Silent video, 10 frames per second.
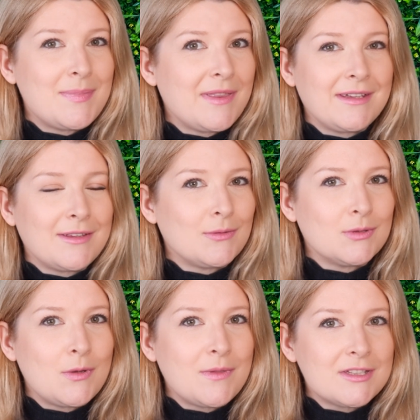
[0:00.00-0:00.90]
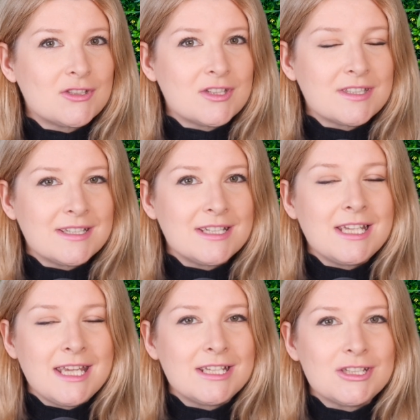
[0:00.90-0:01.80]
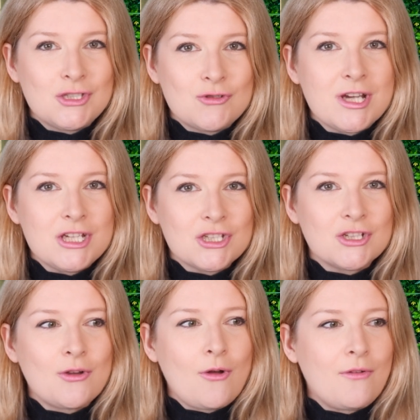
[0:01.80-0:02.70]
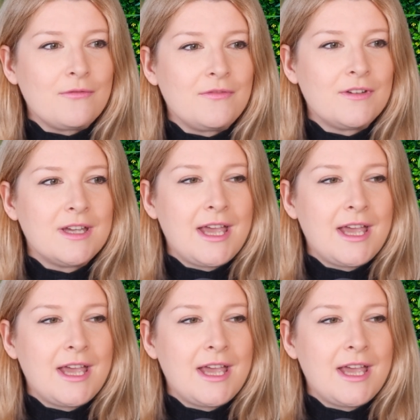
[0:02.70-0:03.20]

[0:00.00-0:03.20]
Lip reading: But then I thought, no, that's just an illustration of